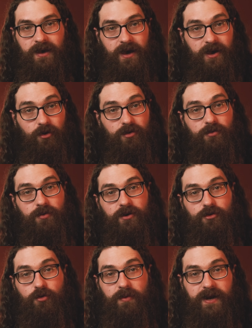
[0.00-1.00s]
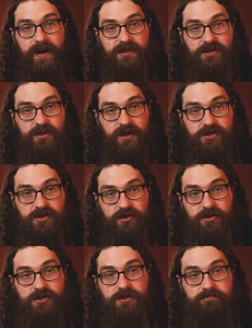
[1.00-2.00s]
I only run Kubernetes
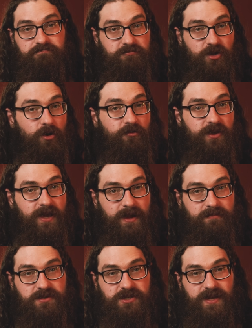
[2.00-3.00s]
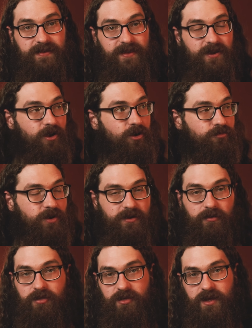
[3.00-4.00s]
clusters, no VMs, and they all
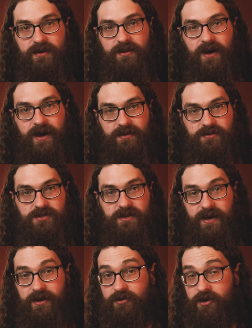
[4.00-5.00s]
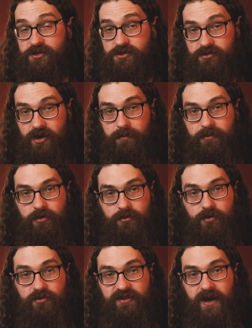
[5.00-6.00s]
run on thin clients that I clustered up
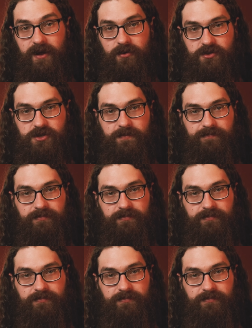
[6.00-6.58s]
through Talos.